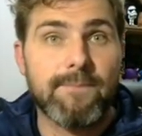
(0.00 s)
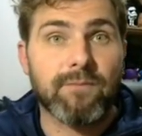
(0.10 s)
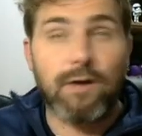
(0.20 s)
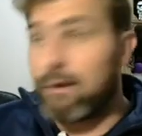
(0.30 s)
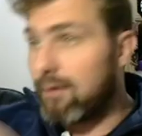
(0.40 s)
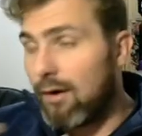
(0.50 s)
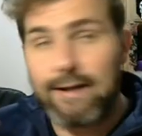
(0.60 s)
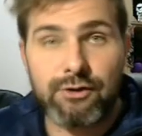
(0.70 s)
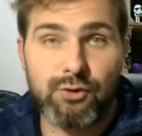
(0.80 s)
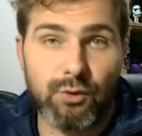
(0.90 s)
I can't
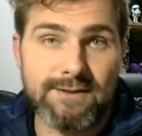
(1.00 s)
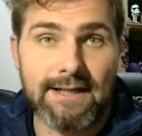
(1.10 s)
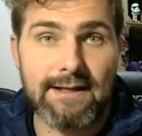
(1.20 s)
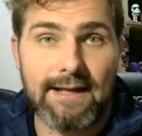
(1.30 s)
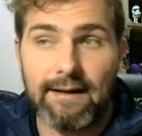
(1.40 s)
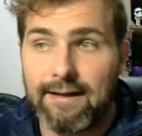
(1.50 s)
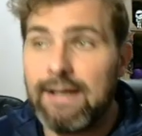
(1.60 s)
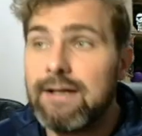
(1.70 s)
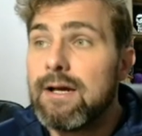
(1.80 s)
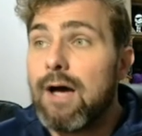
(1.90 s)
get short stag again,
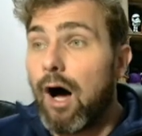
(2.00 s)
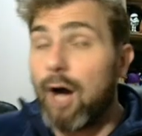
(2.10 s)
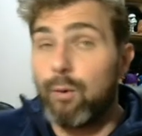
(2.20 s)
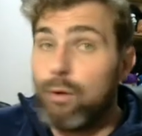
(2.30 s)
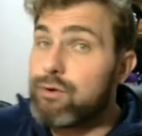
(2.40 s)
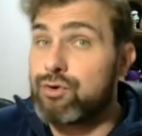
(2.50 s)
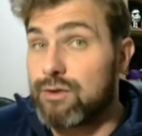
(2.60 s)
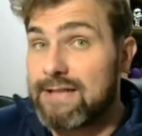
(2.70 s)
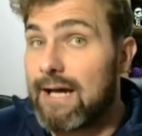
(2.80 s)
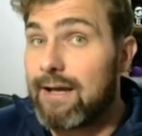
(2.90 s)
okay? I want short
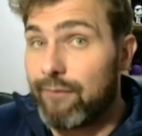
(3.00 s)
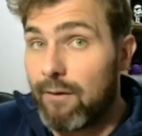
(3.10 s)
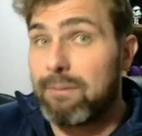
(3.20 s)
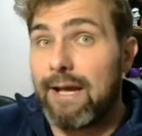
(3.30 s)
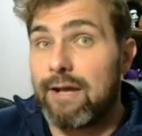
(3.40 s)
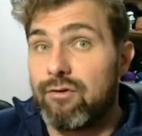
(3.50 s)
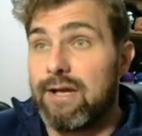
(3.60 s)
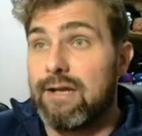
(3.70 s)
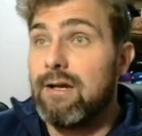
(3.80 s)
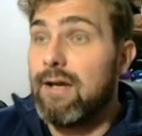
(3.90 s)
stag if I'm playing
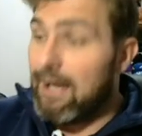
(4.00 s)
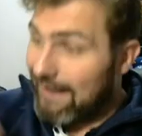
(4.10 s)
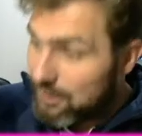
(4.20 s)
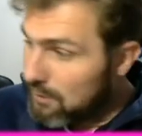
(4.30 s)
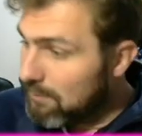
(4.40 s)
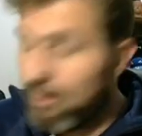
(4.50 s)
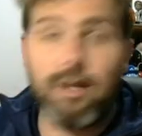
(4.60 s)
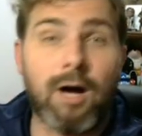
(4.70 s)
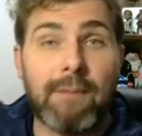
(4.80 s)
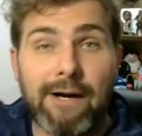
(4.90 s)
green. It allows me to pull a
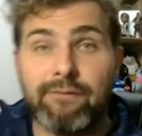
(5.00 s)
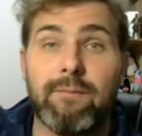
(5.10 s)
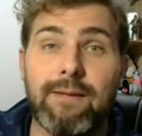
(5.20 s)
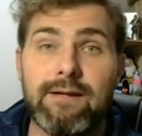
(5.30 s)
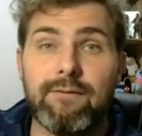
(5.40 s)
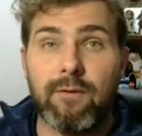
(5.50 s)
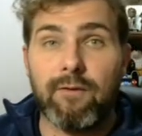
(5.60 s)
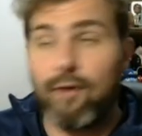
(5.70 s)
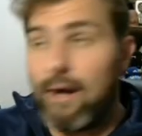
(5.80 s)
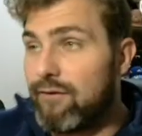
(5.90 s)
card back from the
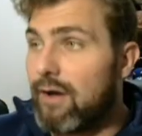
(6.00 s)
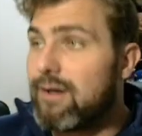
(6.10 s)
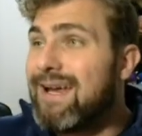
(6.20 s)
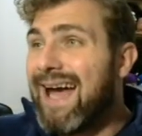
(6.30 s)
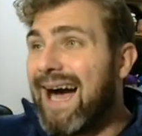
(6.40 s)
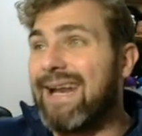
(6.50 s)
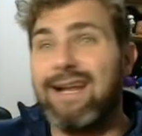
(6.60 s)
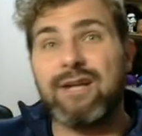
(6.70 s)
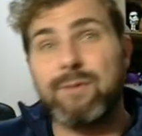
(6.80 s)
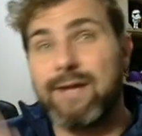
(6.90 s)
graveyard, and it
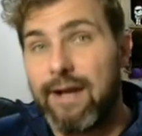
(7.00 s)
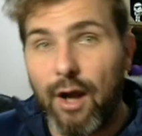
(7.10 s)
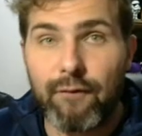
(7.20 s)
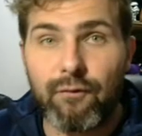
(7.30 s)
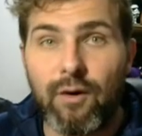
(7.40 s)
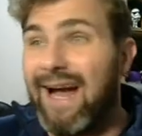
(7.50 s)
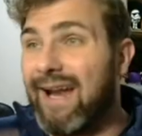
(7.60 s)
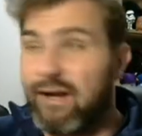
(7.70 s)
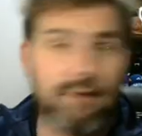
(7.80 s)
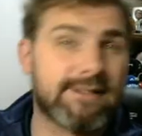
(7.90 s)
allows me to get the overrun, and it
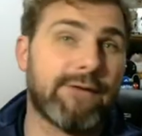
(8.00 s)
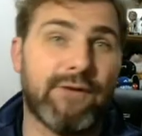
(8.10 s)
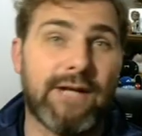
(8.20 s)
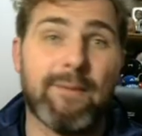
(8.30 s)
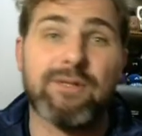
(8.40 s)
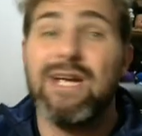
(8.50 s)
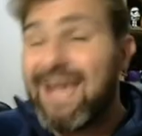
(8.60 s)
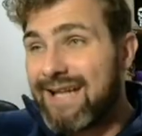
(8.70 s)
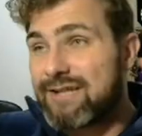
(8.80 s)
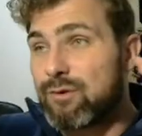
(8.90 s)
can only take 3 damage.
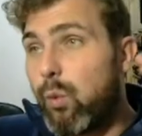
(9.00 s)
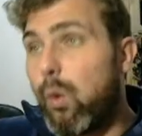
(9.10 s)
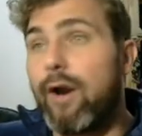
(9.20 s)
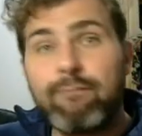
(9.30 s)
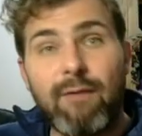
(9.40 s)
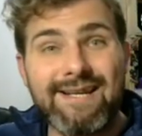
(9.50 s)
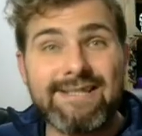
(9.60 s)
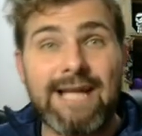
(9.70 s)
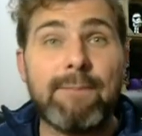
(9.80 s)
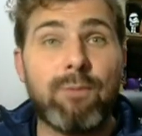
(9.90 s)
It's one of my
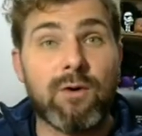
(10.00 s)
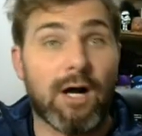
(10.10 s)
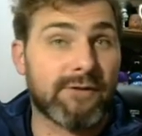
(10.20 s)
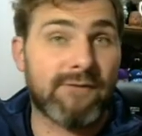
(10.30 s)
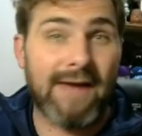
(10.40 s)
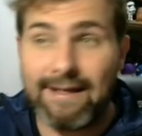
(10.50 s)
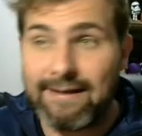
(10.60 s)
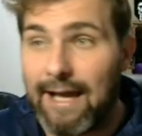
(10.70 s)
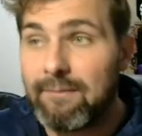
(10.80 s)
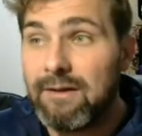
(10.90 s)
staple cards for end game.